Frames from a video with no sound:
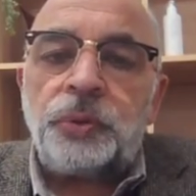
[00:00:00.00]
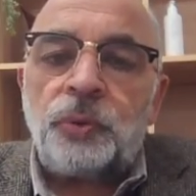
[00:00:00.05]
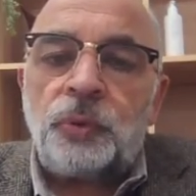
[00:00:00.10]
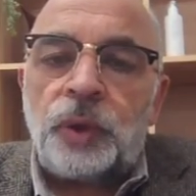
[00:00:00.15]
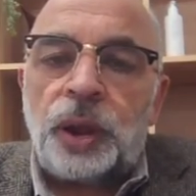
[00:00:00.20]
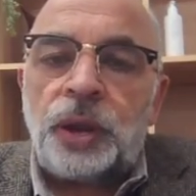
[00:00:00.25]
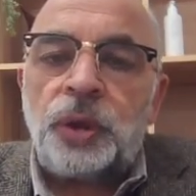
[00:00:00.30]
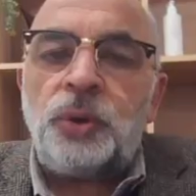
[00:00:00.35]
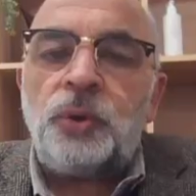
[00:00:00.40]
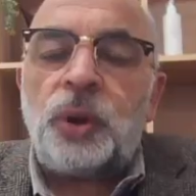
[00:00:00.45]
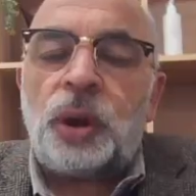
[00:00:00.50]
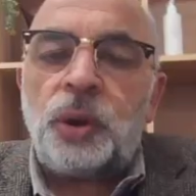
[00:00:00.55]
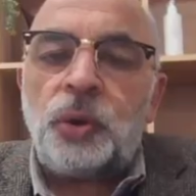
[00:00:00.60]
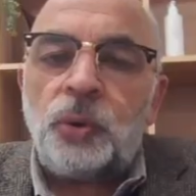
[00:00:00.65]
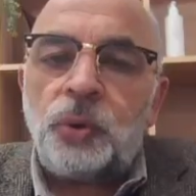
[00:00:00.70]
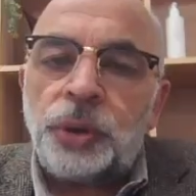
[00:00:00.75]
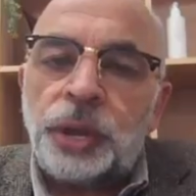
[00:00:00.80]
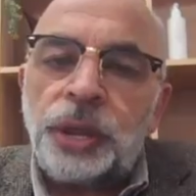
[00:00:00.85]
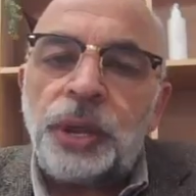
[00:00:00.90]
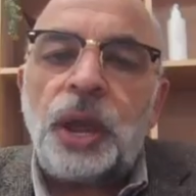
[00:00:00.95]
when you are
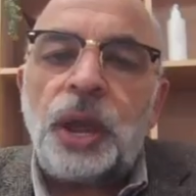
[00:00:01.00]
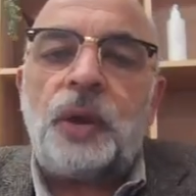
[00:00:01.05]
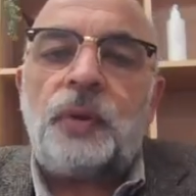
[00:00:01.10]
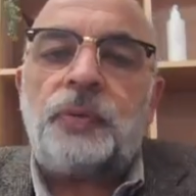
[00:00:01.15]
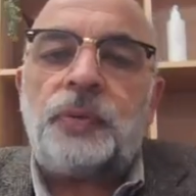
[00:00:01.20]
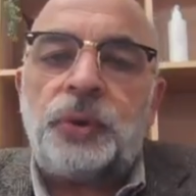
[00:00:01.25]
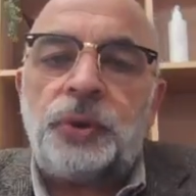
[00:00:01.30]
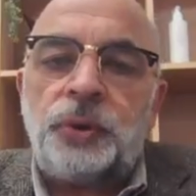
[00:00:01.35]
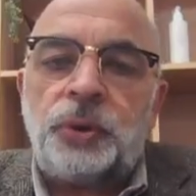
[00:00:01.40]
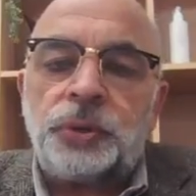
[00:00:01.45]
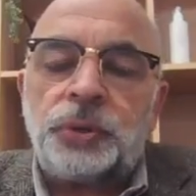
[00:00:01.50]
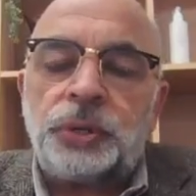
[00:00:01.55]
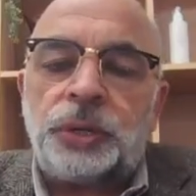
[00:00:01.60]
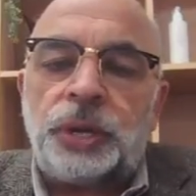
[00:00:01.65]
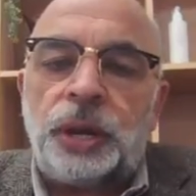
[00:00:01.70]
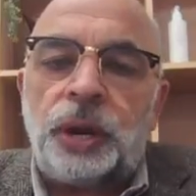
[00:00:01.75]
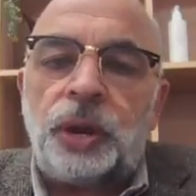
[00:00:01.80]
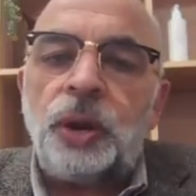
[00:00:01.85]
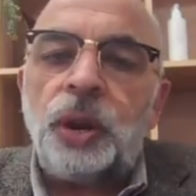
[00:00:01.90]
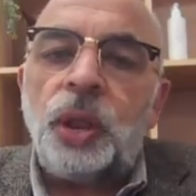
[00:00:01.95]
looking after your
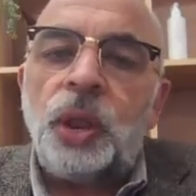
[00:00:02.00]
skin,